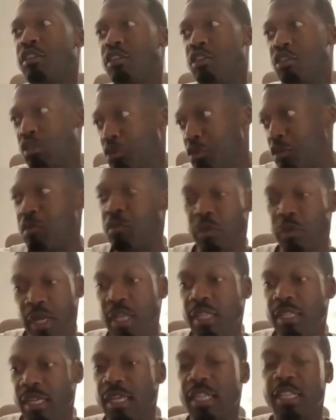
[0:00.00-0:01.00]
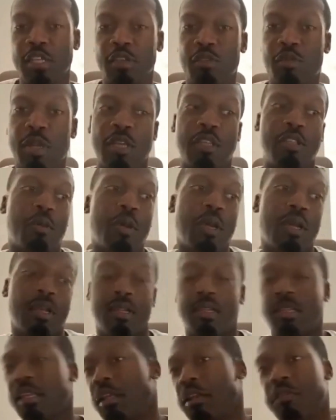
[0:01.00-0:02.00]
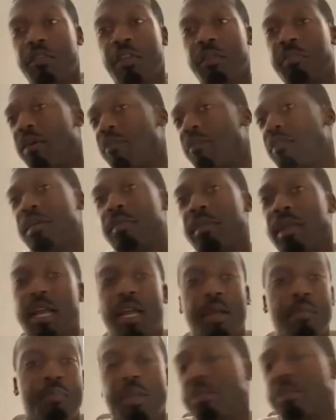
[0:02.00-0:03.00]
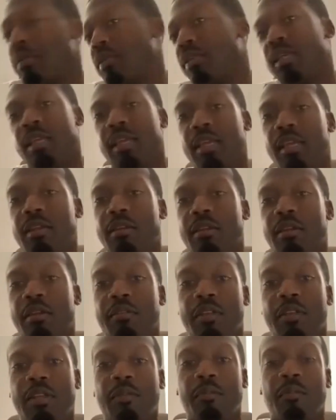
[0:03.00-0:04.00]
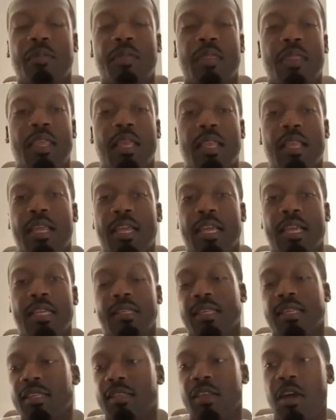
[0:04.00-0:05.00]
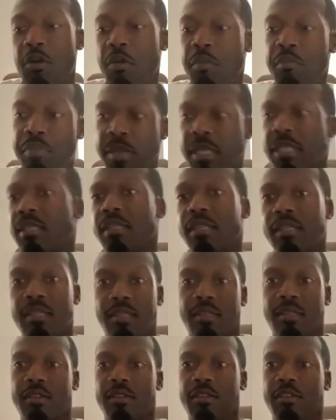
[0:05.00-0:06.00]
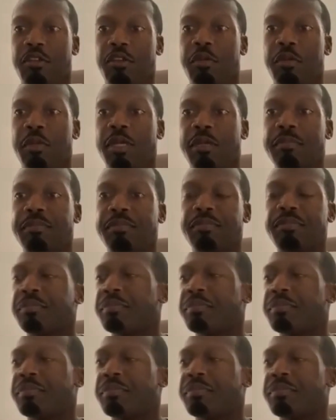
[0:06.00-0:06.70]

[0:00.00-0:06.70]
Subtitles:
we need to get this right so I can continue to feed my family. I got people to take care of, and like it's all business. You know what I mean?